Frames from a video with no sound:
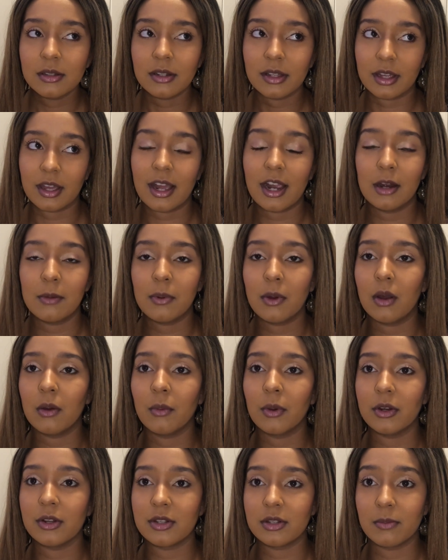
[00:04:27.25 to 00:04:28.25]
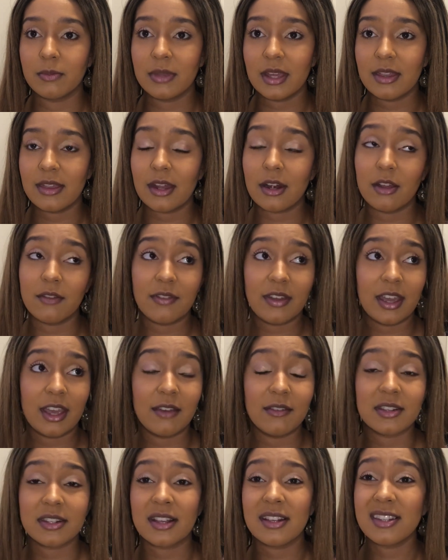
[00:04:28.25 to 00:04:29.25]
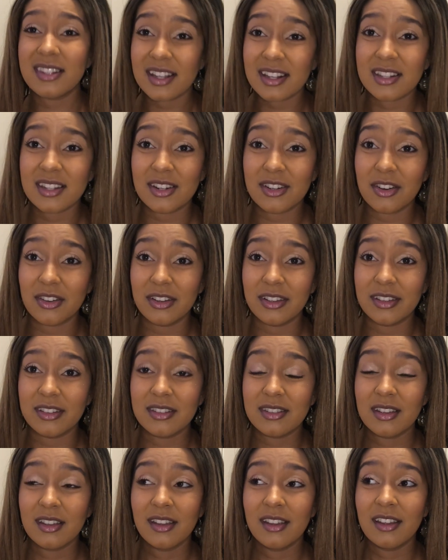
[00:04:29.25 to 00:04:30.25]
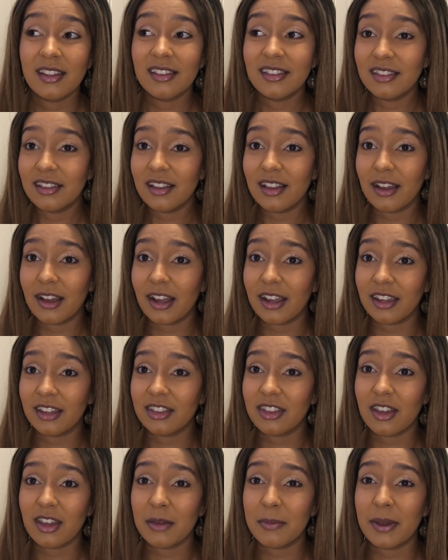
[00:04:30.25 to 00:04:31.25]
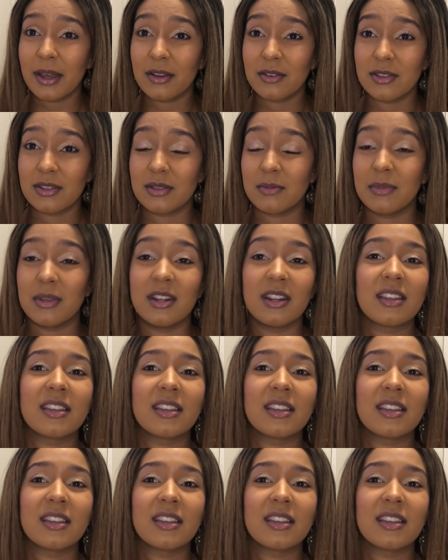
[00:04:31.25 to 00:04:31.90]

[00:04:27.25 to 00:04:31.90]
like a Harry Potter one or something, then over here it's like $60, like £30 or something.